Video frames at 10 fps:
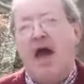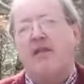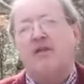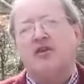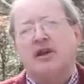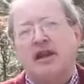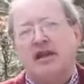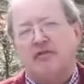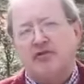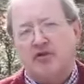And there's a
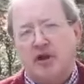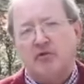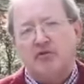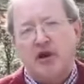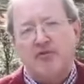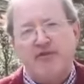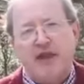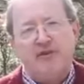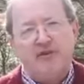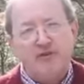clever trick which I
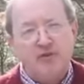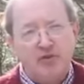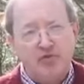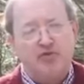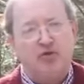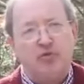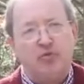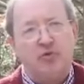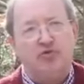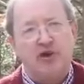found on
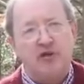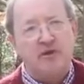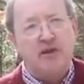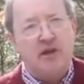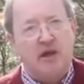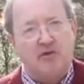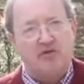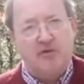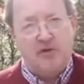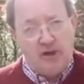YouTube with Jeremy
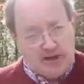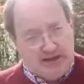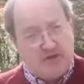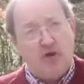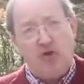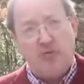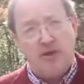Clarkson in Top